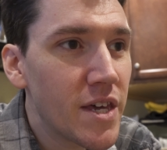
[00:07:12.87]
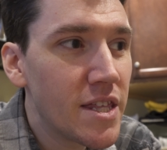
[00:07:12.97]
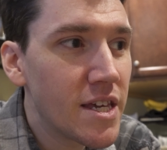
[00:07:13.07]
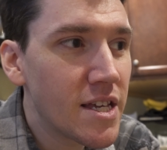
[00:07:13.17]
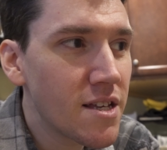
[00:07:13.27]

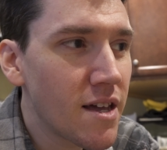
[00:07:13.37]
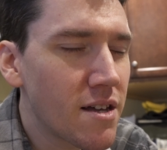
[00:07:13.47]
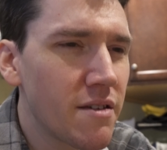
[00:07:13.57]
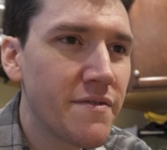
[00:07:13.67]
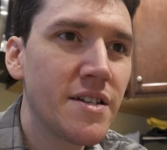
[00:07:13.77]
and then he
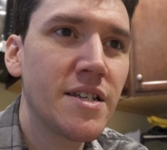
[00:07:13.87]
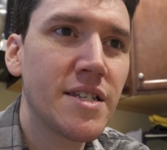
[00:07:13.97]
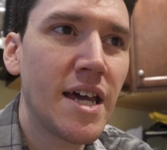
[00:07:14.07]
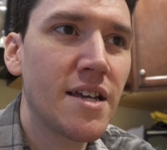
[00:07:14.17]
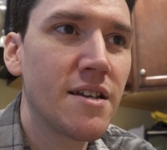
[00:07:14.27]
like lifted
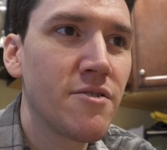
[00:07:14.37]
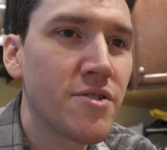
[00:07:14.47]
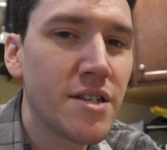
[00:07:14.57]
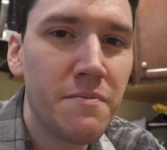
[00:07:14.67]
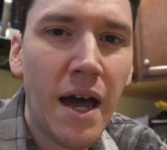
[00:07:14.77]
his head and
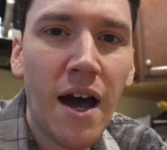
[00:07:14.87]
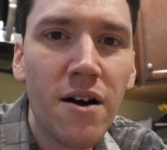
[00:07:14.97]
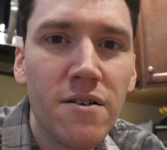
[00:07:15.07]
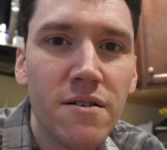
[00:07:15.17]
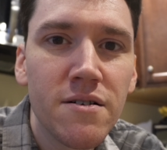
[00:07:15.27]
looked at
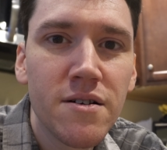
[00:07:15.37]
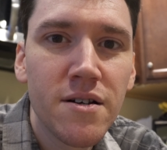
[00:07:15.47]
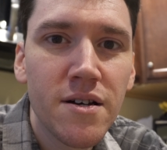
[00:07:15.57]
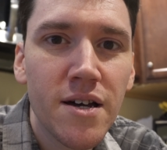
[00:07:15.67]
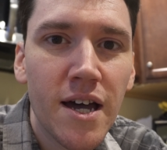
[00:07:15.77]
Mal,
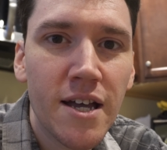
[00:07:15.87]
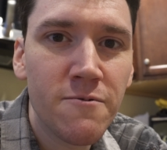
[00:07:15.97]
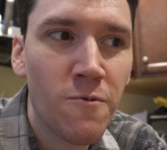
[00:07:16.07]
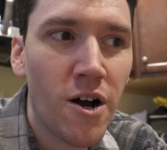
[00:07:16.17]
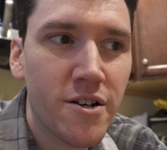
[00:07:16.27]

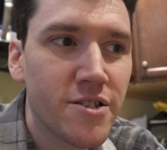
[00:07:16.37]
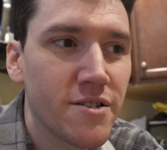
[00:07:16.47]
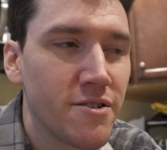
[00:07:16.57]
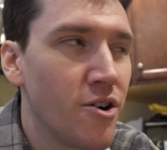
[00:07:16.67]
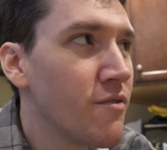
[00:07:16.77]
and walked
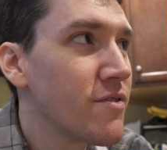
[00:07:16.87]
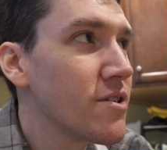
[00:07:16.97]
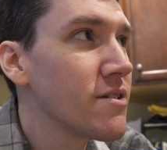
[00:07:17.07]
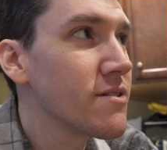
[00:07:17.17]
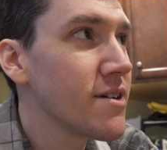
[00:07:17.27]

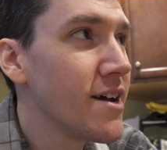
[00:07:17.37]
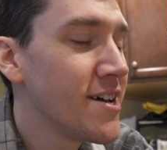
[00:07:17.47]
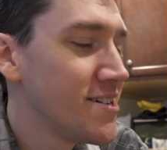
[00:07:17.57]
over.